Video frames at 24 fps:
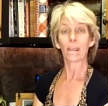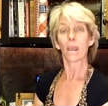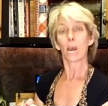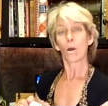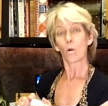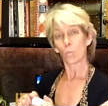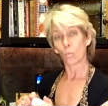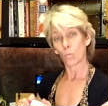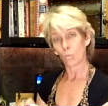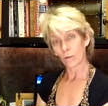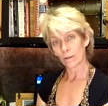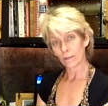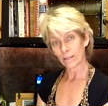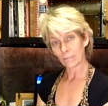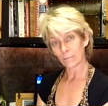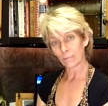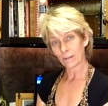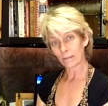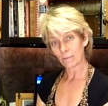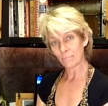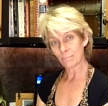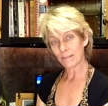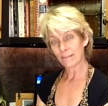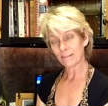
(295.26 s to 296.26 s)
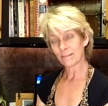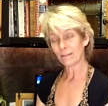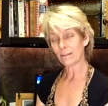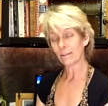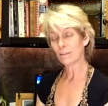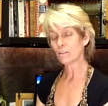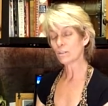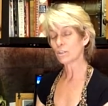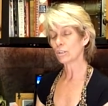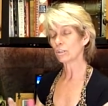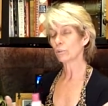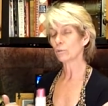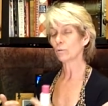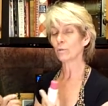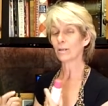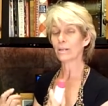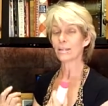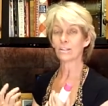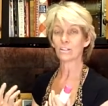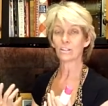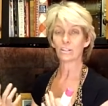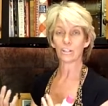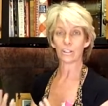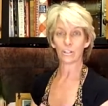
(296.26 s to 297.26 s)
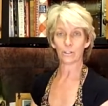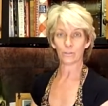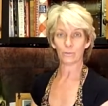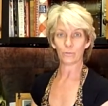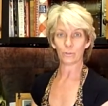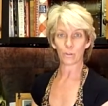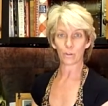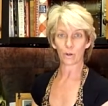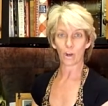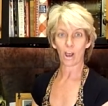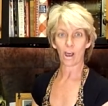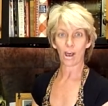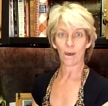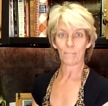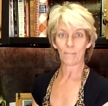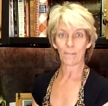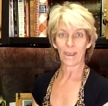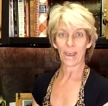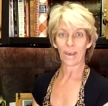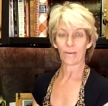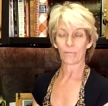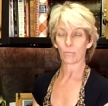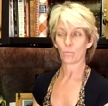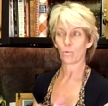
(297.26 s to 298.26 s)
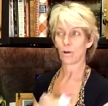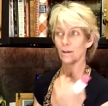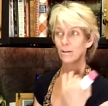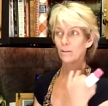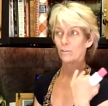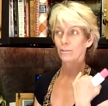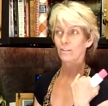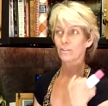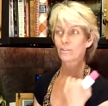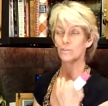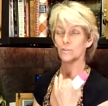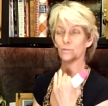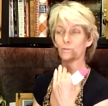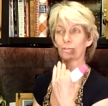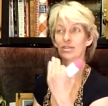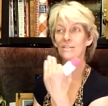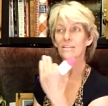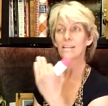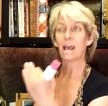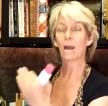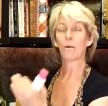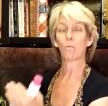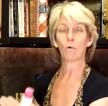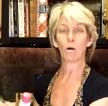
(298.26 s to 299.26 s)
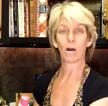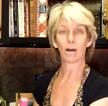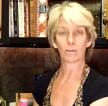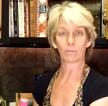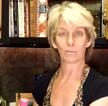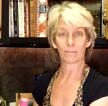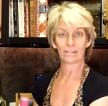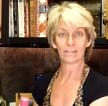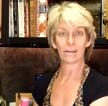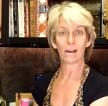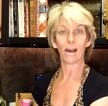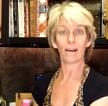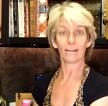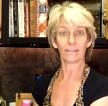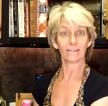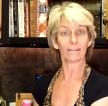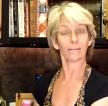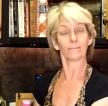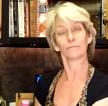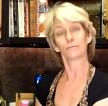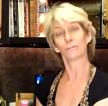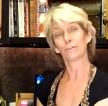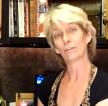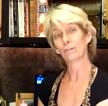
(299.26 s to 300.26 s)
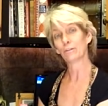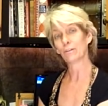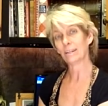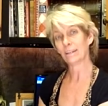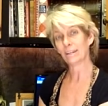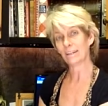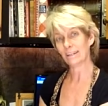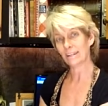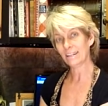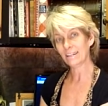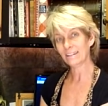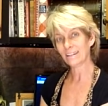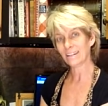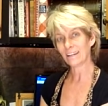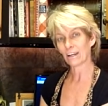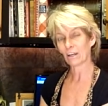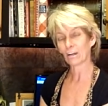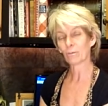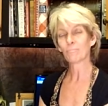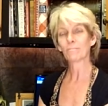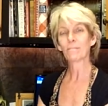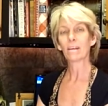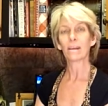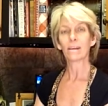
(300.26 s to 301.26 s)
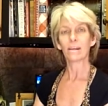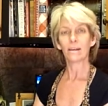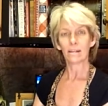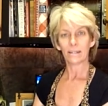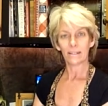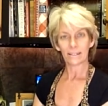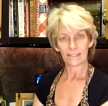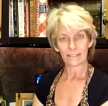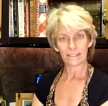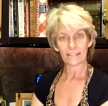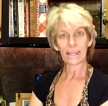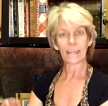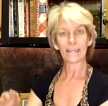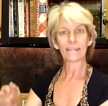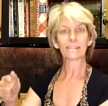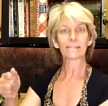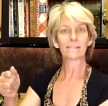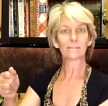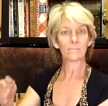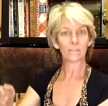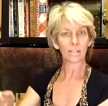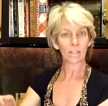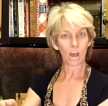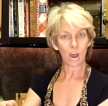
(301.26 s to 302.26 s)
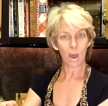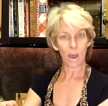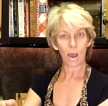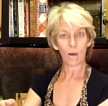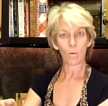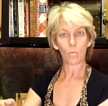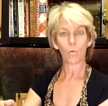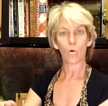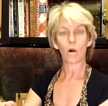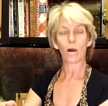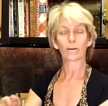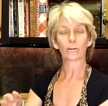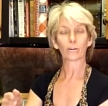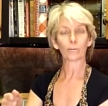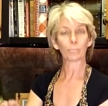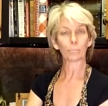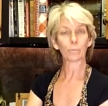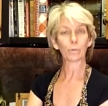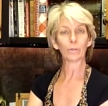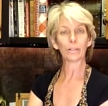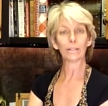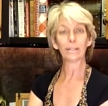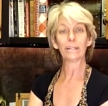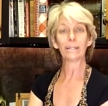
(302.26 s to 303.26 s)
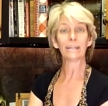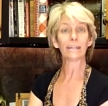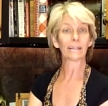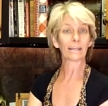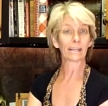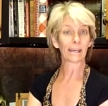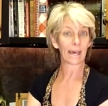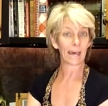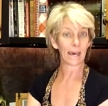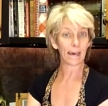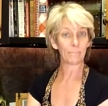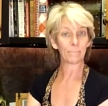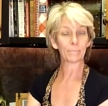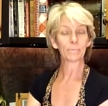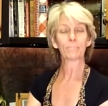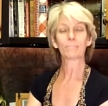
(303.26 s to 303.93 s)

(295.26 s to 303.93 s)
What I recommend that you do is use your hot bath water. As soon as that water is hot enough for you to get in there, take some of the hot water, put it in a cup.